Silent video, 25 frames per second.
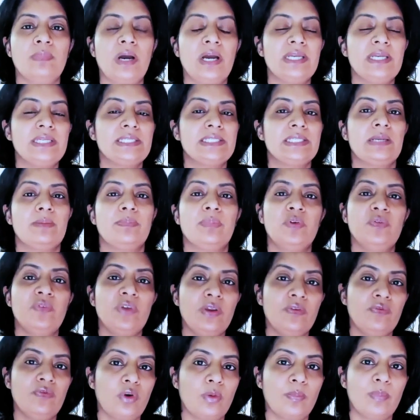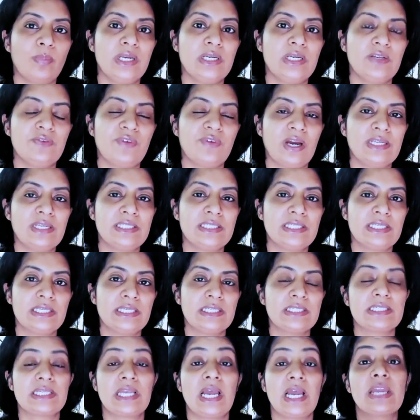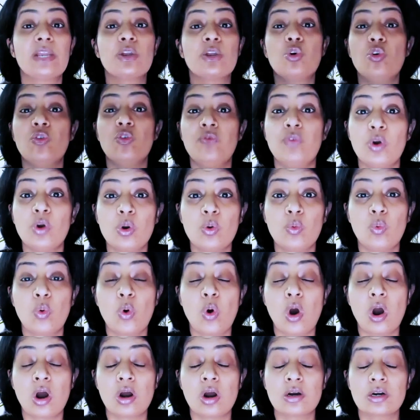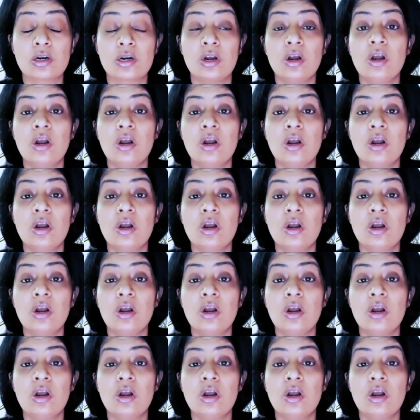I step away from my devices, I go for a walk,